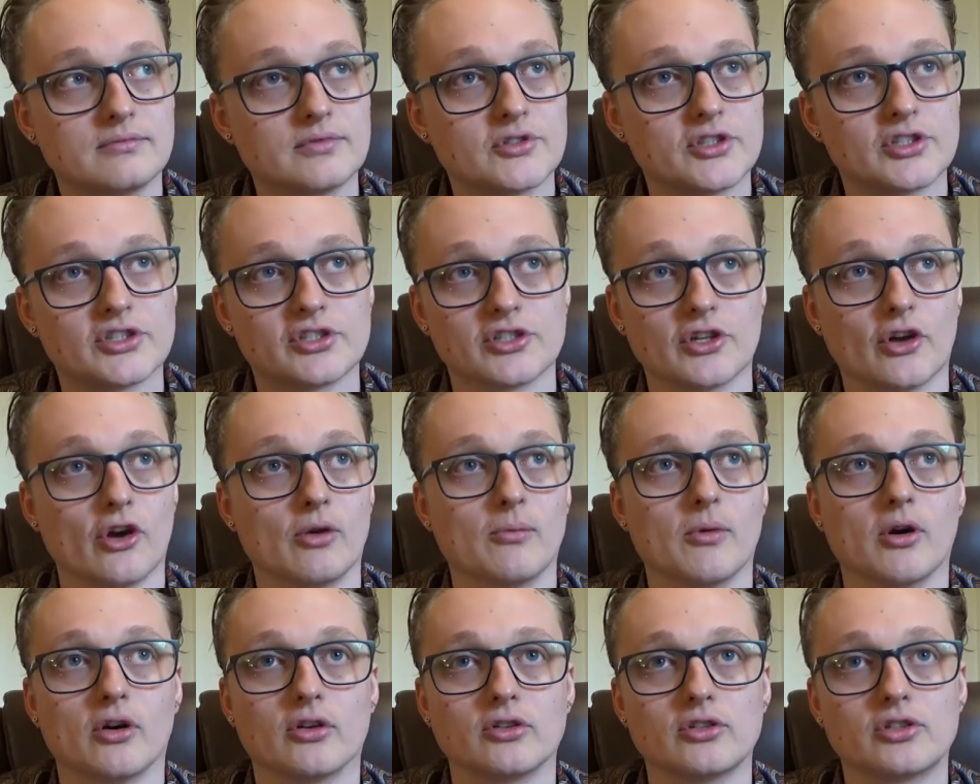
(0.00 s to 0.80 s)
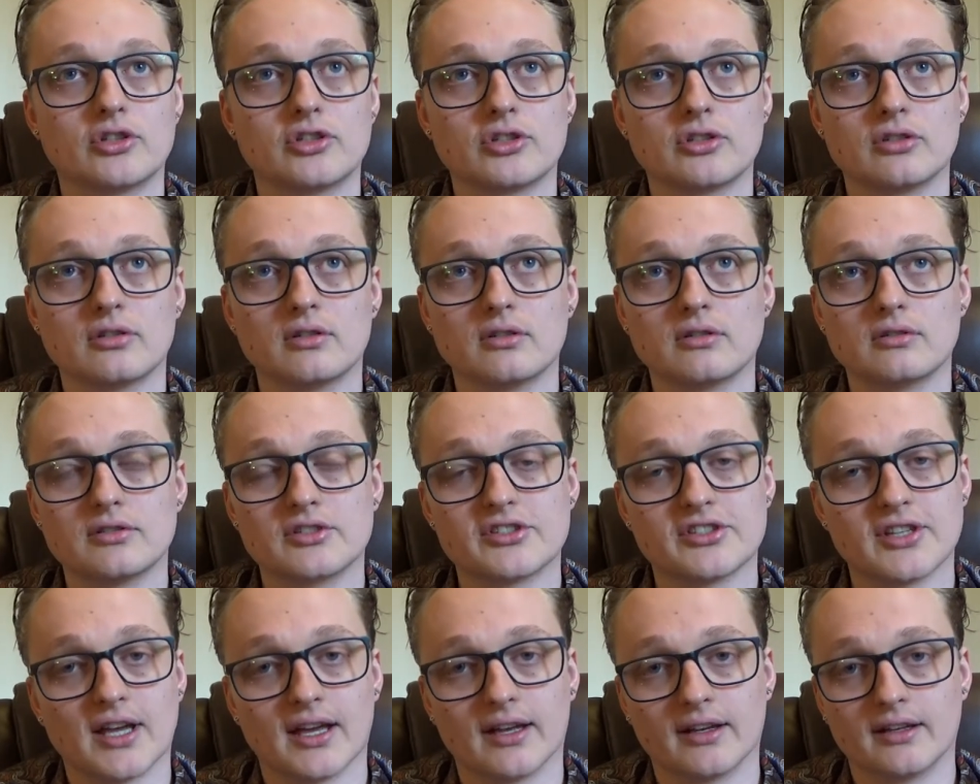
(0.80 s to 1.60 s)
So much
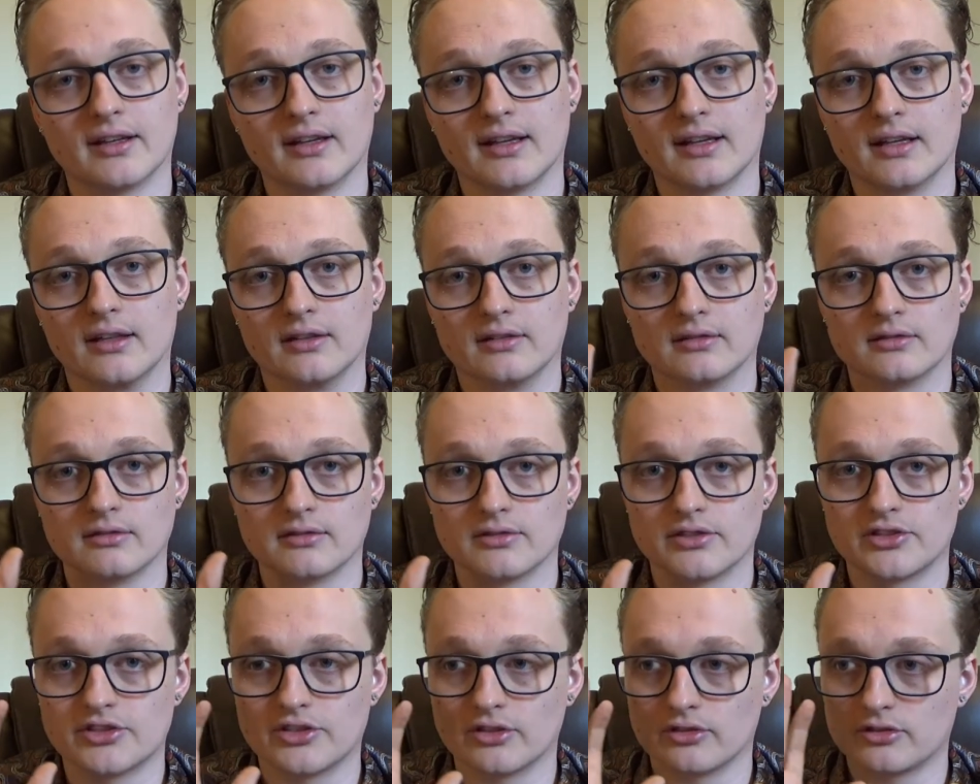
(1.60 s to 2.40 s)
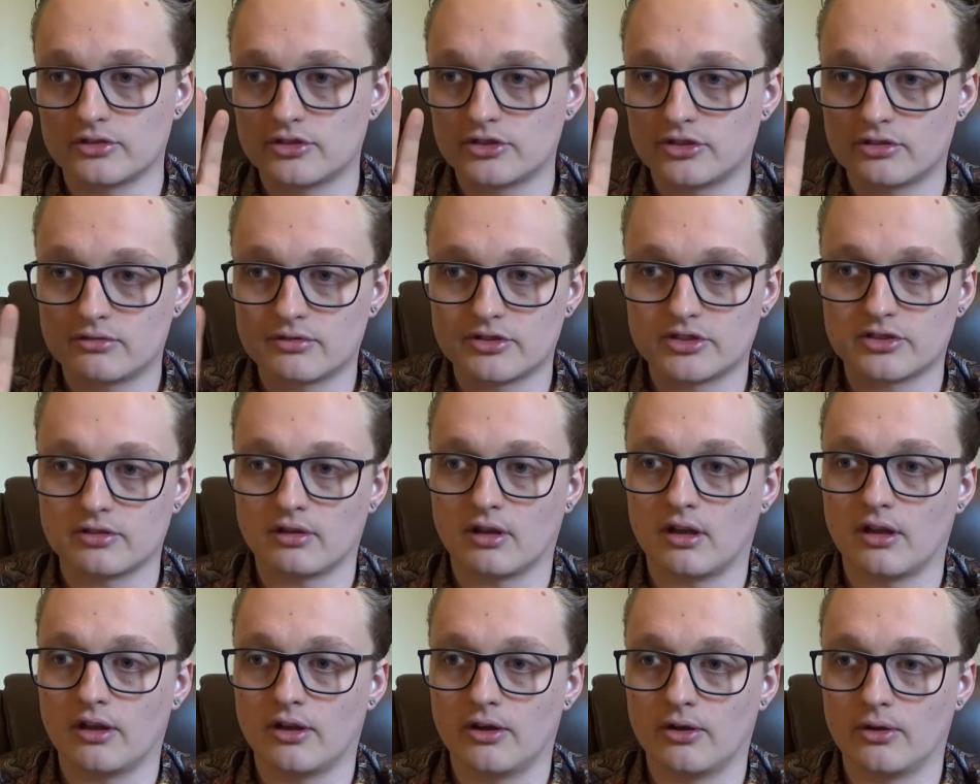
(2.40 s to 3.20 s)
said in such
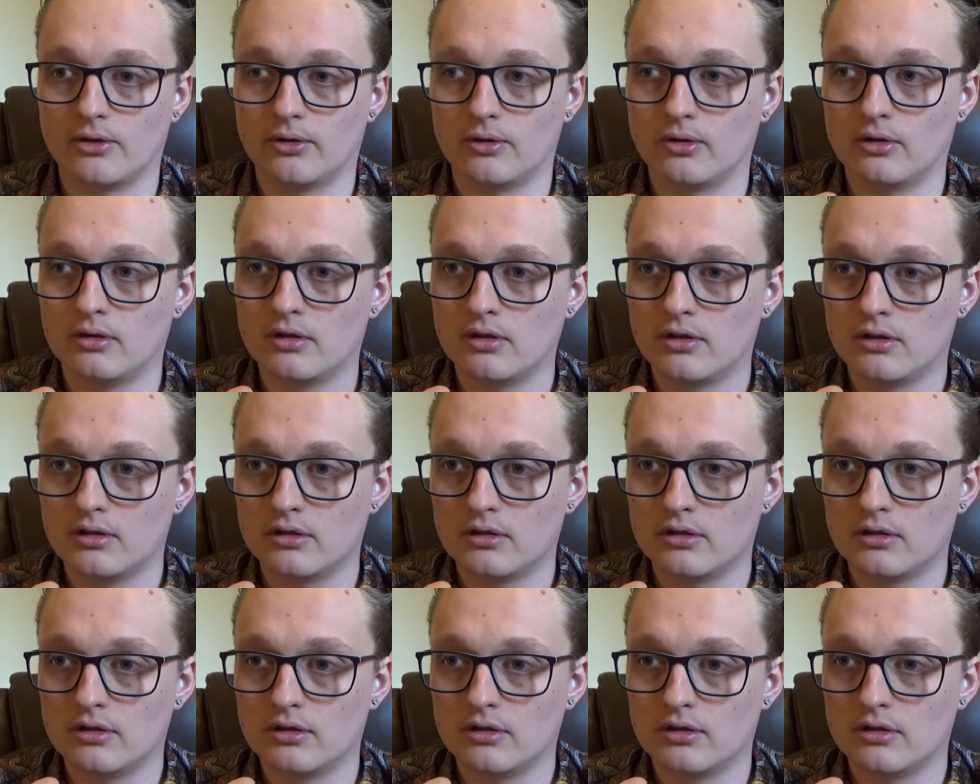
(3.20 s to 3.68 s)
slow